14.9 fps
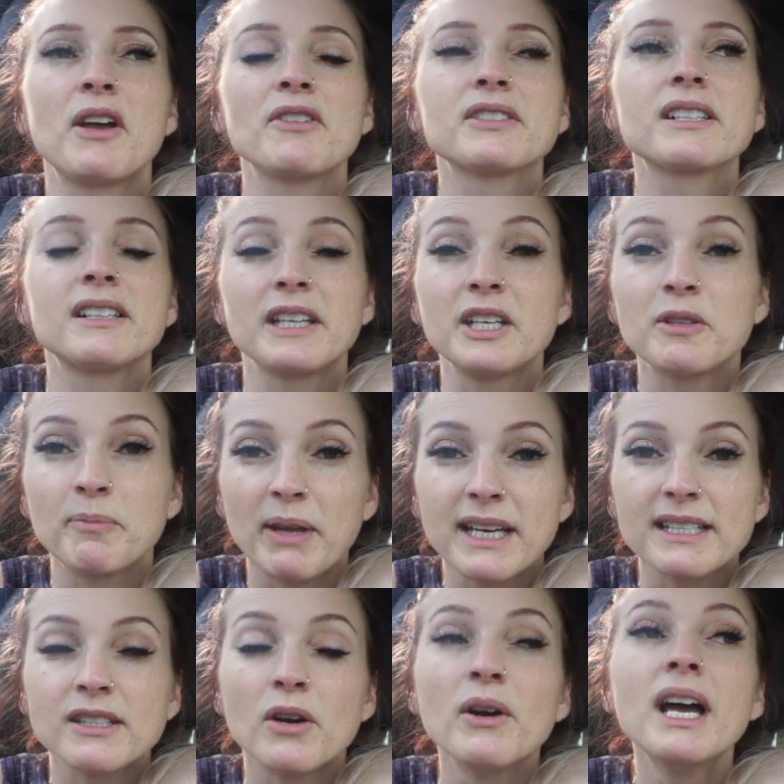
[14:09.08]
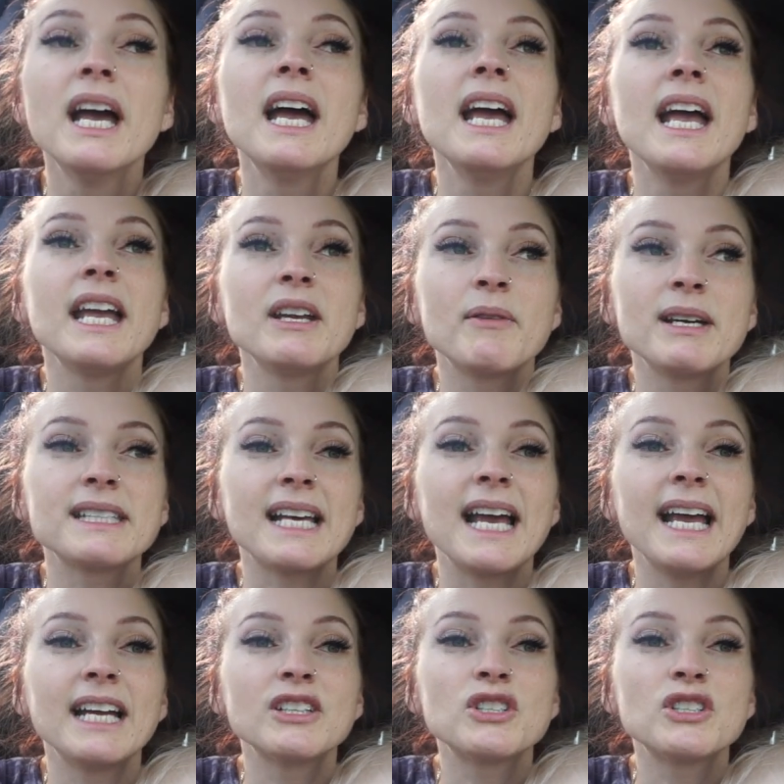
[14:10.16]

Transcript: else clean your place. So anyways, I